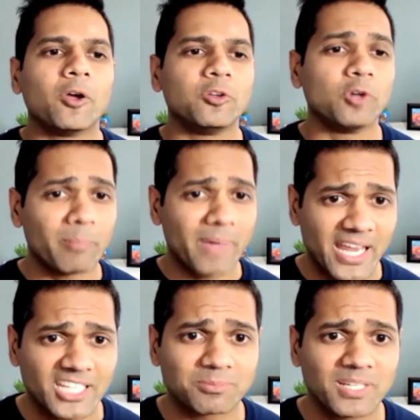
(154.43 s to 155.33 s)
your
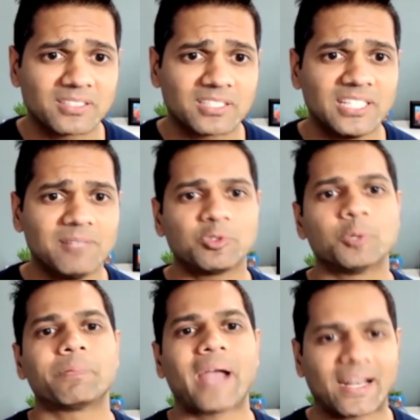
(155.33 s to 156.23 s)
management team to
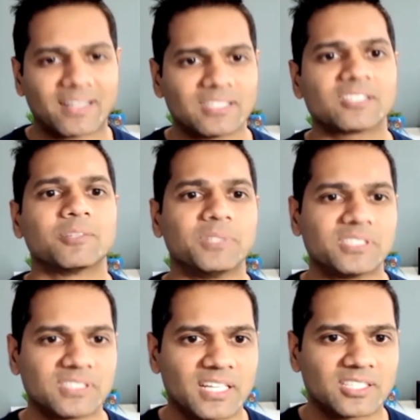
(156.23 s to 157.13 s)
practice the
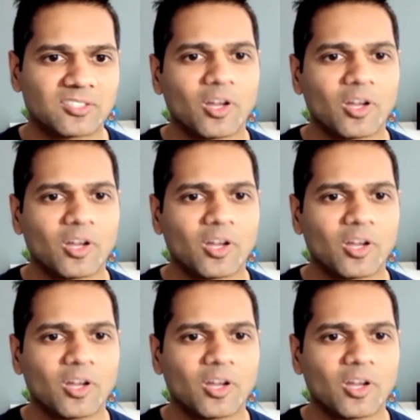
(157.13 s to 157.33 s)
presentation,